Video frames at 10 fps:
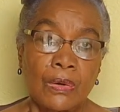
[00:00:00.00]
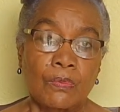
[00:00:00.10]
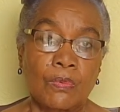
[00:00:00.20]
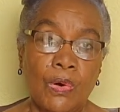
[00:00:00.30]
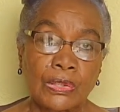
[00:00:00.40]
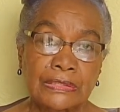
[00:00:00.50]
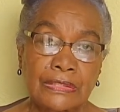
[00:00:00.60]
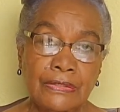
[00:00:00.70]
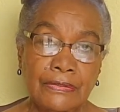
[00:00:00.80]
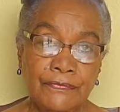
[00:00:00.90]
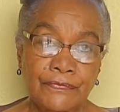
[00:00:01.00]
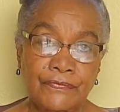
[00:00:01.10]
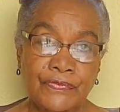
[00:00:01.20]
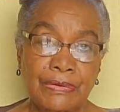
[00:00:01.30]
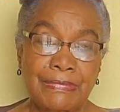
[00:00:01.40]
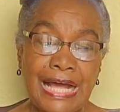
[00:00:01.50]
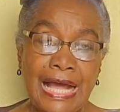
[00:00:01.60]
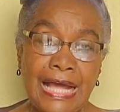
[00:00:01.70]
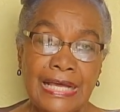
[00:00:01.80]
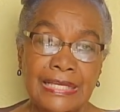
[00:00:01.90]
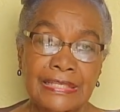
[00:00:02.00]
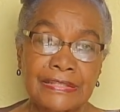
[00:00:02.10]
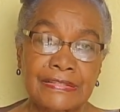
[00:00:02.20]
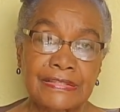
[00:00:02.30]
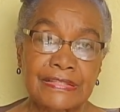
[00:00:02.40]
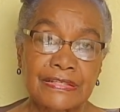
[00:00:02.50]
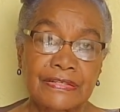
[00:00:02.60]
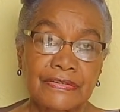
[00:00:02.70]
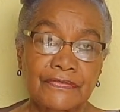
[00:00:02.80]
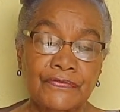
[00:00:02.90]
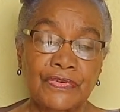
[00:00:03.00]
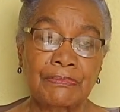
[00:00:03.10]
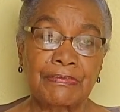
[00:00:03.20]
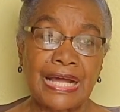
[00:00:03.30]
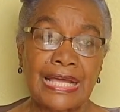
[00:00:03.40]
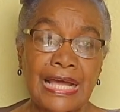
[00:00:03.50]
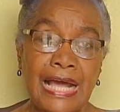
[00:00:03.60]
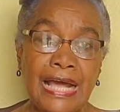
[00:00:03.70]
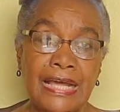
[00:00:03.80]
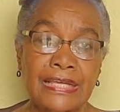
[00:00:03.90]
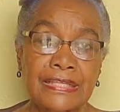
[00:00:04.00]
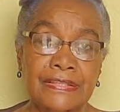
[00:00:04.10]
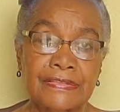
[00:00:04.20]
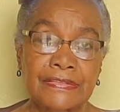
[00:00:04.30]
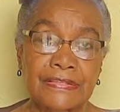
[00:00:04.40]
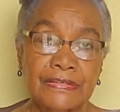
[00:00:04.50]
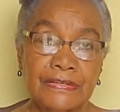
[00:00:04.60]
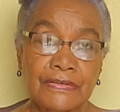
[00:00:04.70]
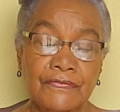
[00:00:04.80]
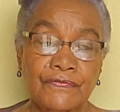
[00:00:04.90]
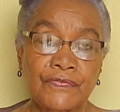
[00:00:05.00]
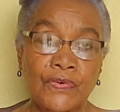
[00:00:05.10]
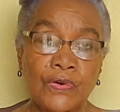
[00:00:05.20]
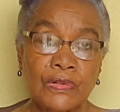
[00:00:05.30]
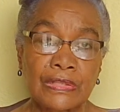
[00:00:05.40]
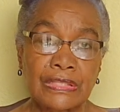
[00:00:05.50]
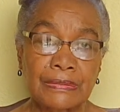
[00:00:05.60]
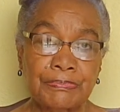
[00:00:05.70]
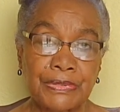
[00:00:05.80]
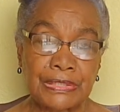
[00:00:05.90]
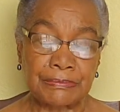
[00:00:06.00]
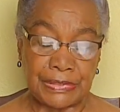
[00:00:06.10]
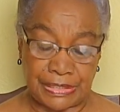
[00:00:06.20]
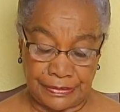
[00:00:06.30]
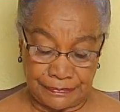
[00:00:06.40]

water from eyes, from my eyes, falls upon me.